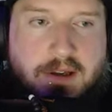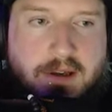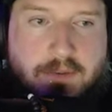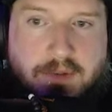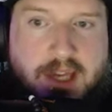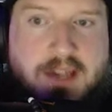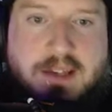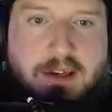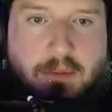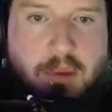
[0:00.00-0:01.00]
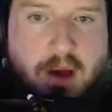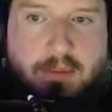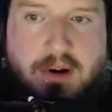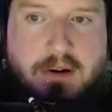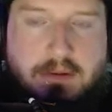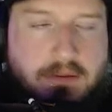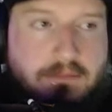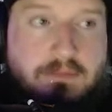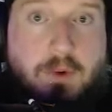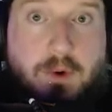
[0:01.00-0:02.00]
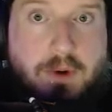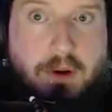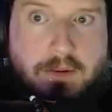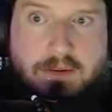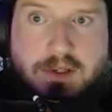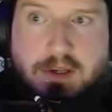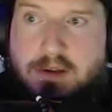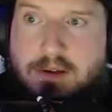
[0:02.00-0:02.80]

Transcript: you know legacy or Pauper who knows